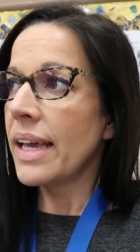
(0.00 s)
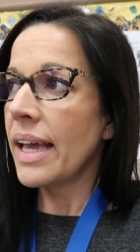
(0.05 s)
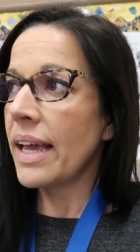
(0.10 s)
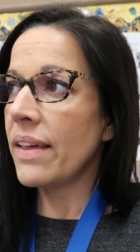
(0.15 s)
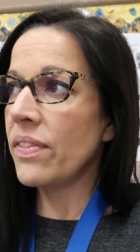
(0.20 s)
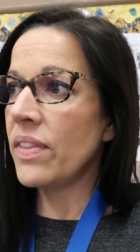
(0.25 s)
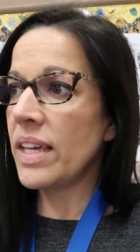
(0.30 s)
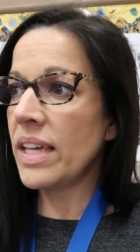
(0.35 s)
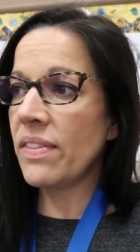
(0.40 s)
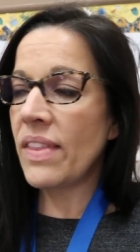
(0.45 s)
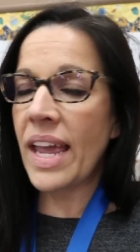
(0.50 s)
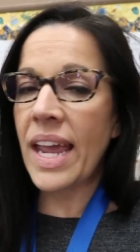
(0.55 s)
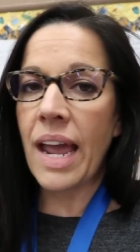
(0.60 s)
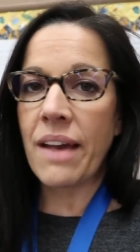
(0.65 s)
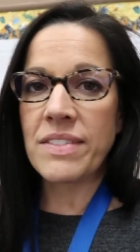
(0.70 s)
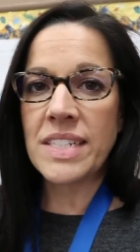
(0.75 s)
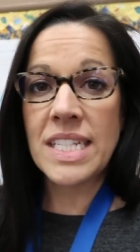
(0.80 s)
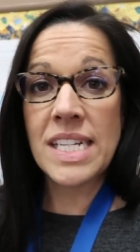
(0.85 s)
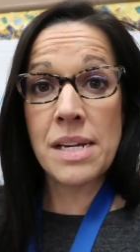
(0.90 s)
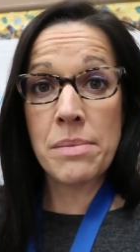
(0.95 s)
And then they
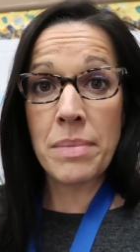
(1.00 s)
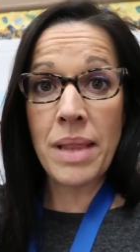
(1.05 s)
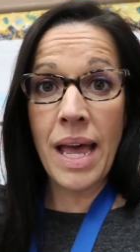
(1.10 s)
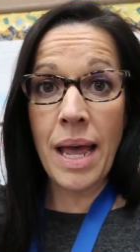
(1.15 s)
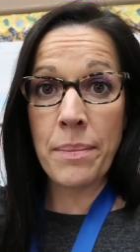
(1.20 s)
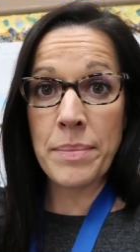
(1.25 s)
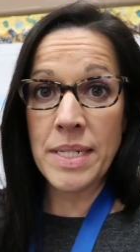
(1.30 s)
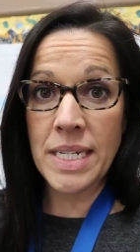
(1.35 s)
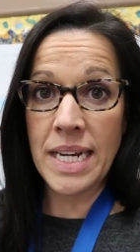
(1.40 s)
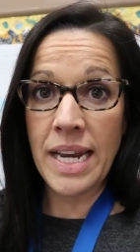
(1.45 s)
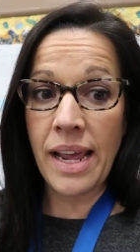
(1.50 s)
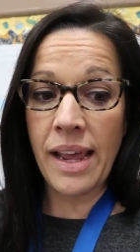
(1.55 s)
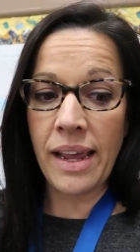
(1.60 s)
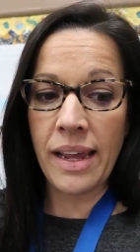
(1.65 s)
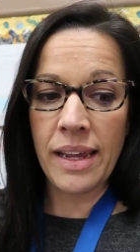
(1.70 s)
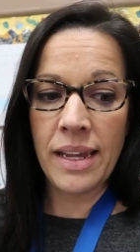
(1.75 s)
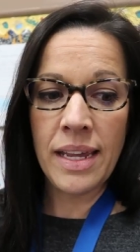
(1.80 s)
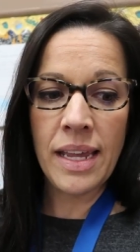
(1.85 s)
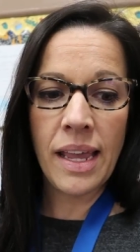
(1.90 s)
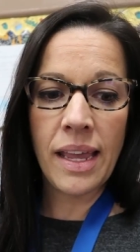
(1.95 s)
have STEM Lab
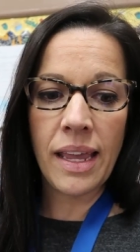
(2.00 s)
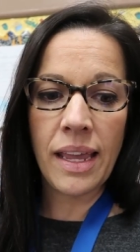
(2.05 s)
today,